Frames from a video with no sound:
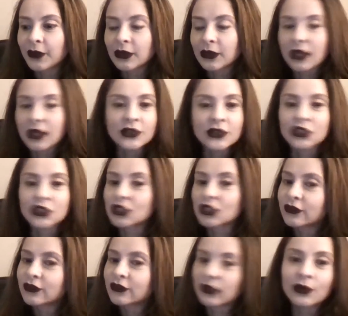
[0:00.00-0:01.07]
there's just
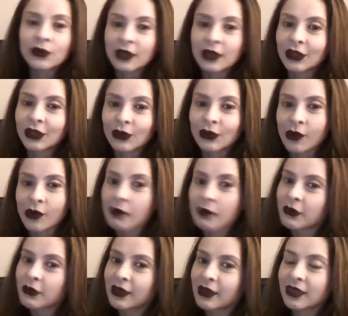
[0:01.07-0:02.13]
few that you grew up
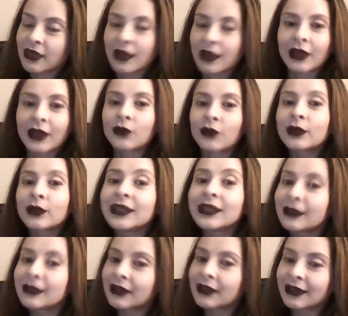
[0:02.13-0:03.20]
with that like
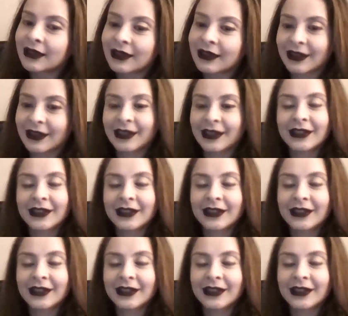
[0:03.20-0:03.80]
really